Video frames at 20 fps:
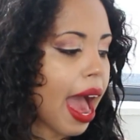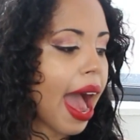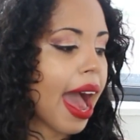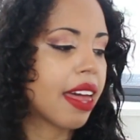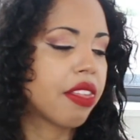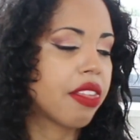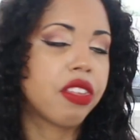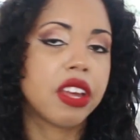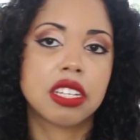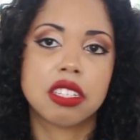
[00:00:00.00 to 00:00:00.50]

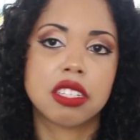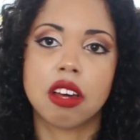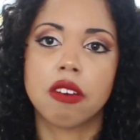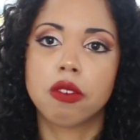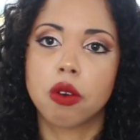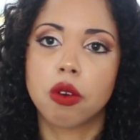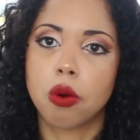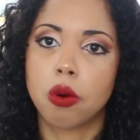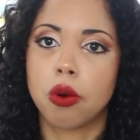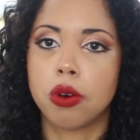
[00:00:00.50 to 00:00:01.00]
and this
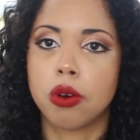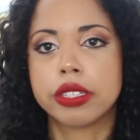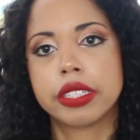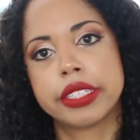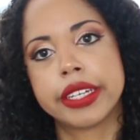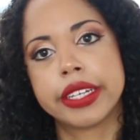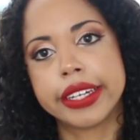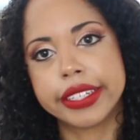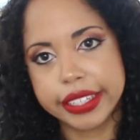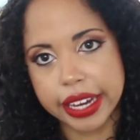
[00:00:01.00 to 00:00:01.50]
of
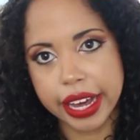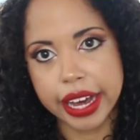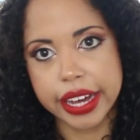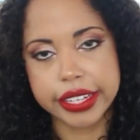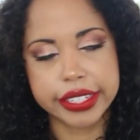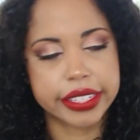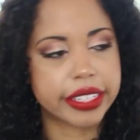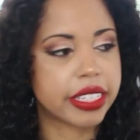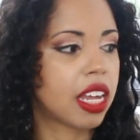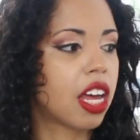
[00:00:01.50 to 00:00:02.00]
course
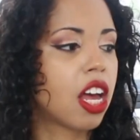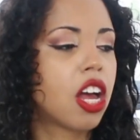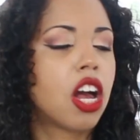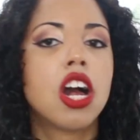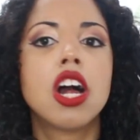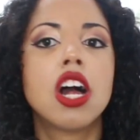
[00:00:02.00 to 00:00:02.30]
does.